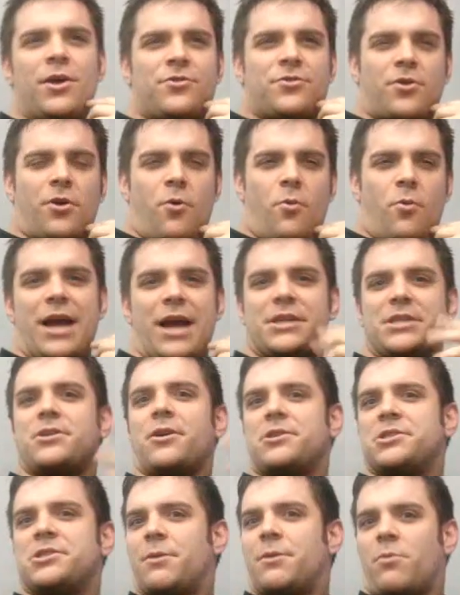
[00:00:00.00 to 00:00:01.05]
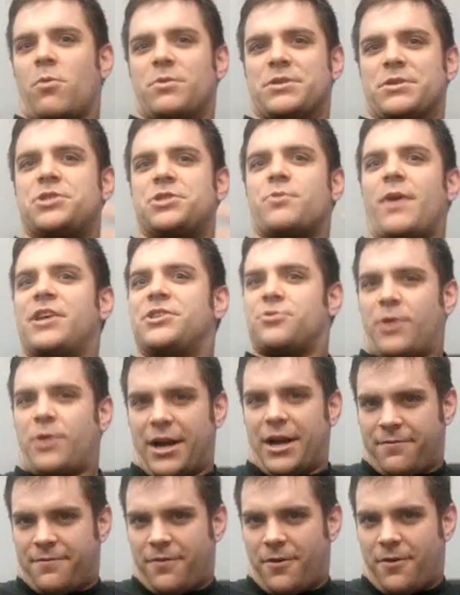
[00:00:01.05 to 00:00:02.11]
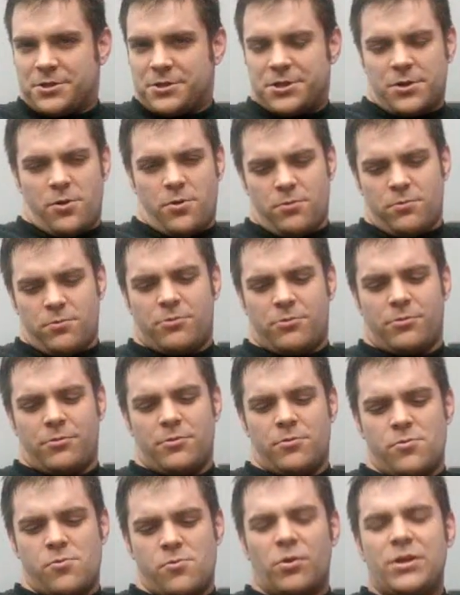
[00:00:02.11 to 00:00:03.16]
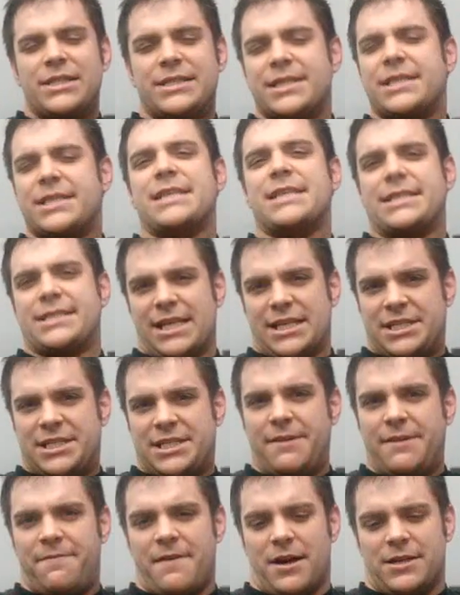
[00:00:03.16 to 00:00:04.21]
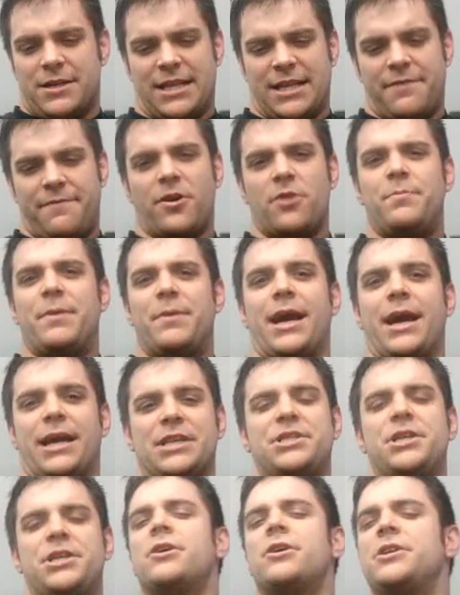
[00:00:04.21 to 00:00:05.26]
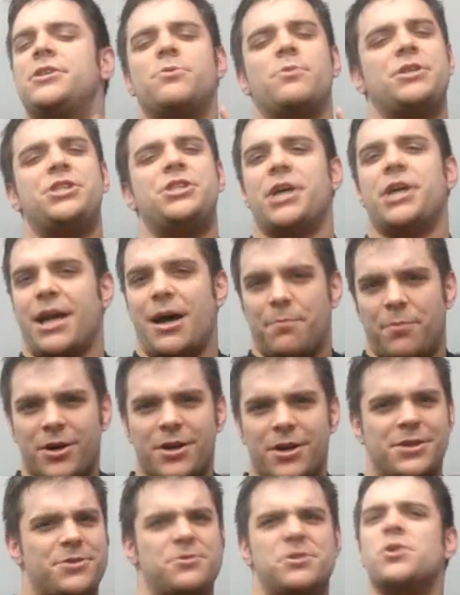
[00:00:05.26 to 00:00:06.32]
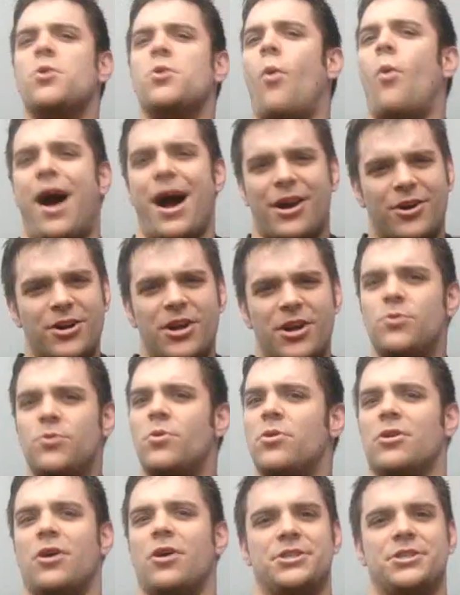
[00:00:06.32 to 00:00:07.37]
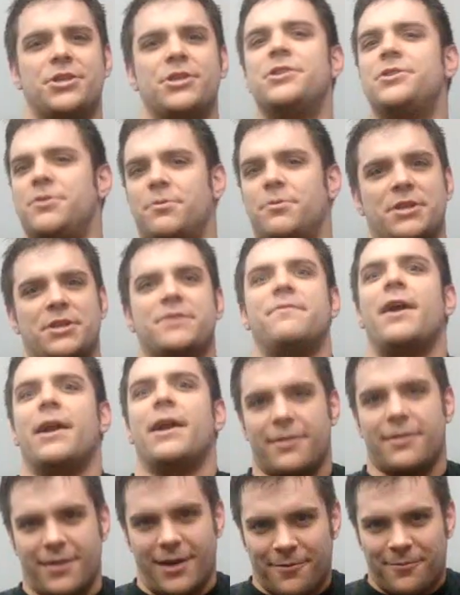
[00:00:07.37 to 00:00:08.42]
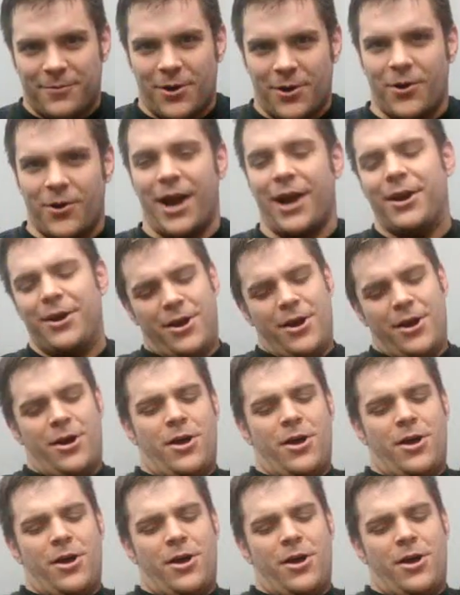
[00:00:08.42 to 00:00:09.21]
So we had to start somewhere with strength training first. So really success that she found is at the very beginning, she couldn't do a chin-up, couldn't do squat, couldn't do a lunge, couldn't do much of anything. Okay?